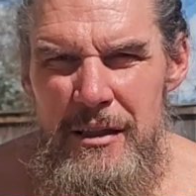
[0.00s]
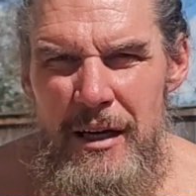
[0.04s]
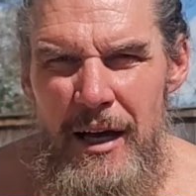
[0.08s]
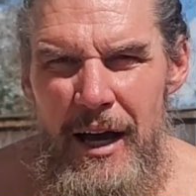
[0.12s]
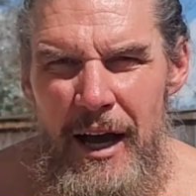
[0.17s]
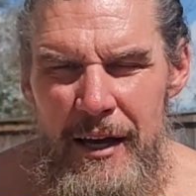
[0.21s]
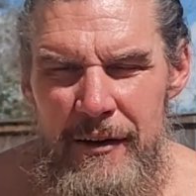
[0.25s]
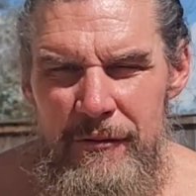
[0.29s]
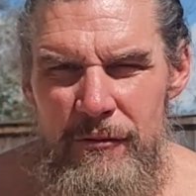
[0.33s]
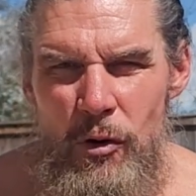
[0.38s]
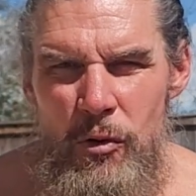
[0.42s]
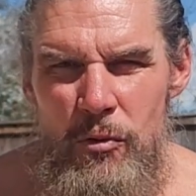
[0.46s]

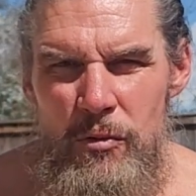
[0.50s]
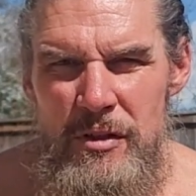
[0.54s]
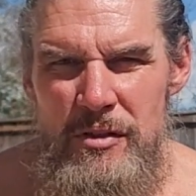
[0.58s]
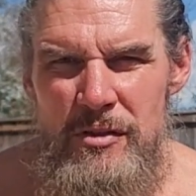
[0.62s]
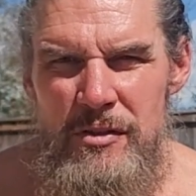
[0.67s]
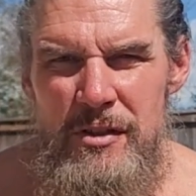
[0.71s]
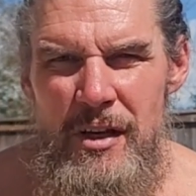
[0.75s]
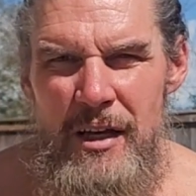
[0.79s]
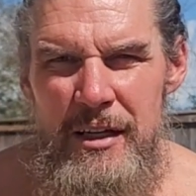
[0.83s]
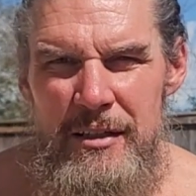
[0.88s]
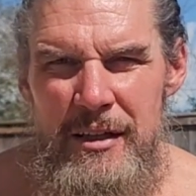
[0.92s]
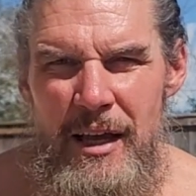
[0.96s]
I've always
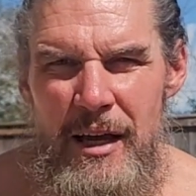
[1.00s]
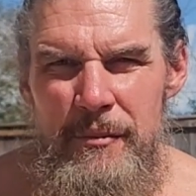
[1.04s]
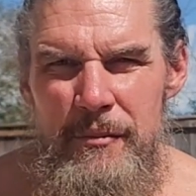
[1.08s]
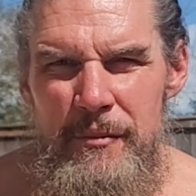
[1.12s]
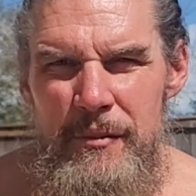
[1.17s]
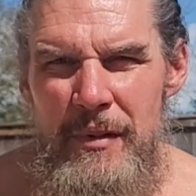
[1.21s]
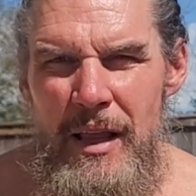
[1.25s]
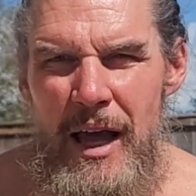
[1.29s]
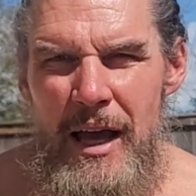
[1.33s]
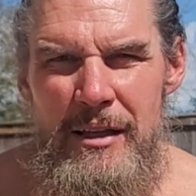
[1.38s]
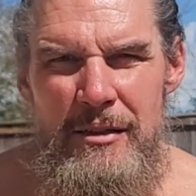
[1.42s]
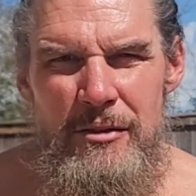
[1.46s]
said, I'm
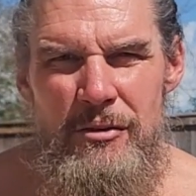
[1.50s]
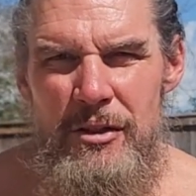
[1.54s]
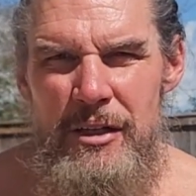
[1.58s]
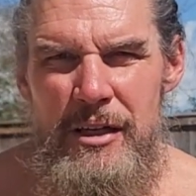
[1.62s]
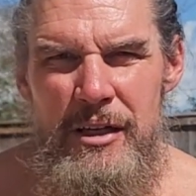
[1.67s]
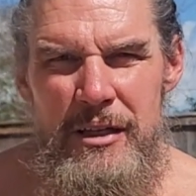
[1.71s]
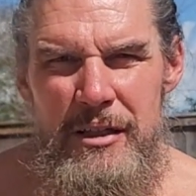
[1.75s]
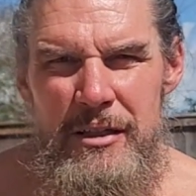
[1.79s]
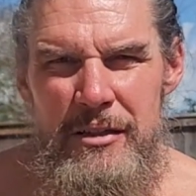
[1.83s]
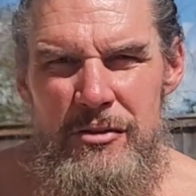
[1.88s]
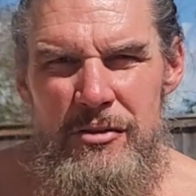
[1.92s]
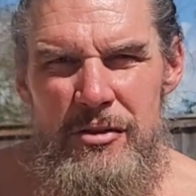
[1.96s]
not
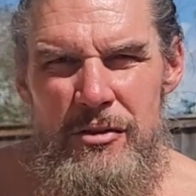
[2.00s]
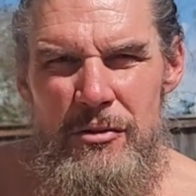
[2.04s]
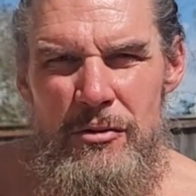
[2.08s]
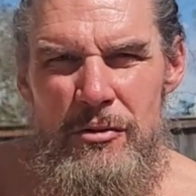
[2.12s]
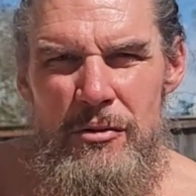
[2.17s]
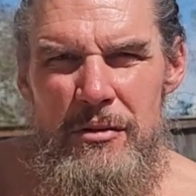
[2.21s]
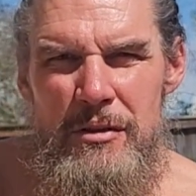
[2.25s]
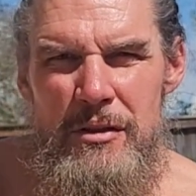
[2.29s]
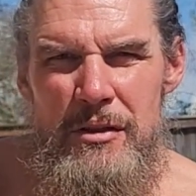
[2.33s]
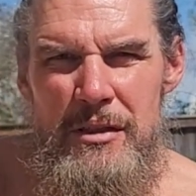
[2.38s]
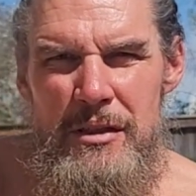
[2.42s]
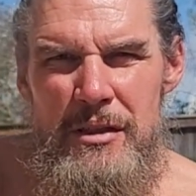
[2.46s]
looking to
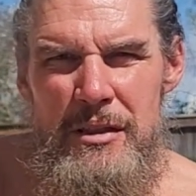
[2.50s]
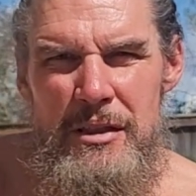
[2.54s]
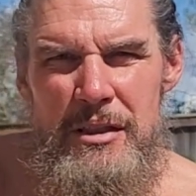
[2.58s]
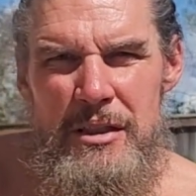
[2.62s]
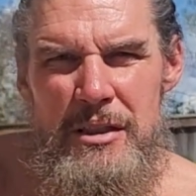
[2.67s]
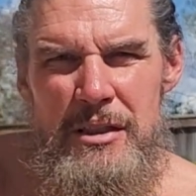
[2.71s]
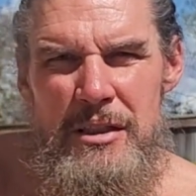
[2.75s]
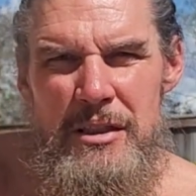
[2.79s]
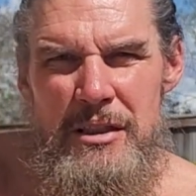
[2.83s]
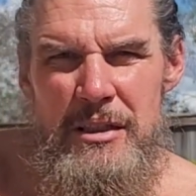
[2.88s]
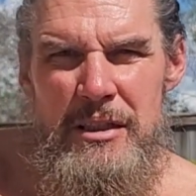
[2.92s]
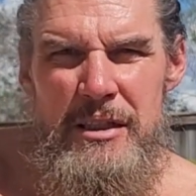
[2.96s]

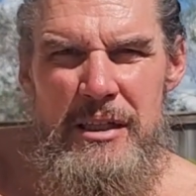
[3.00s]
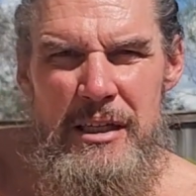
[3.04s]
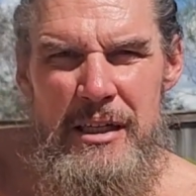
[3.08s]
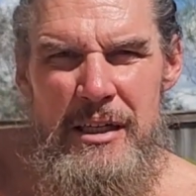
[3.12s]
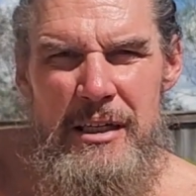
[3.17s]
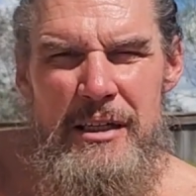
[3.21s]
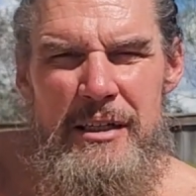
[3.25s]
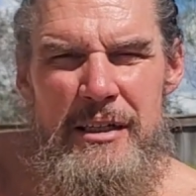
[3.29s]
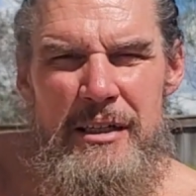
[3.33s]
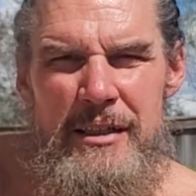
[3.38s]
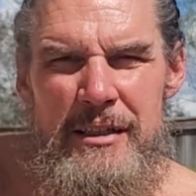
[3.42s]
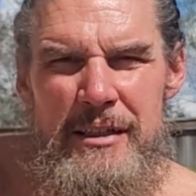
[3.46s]

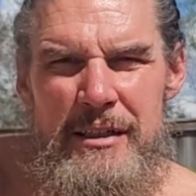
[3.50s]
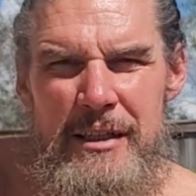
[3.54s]
lead.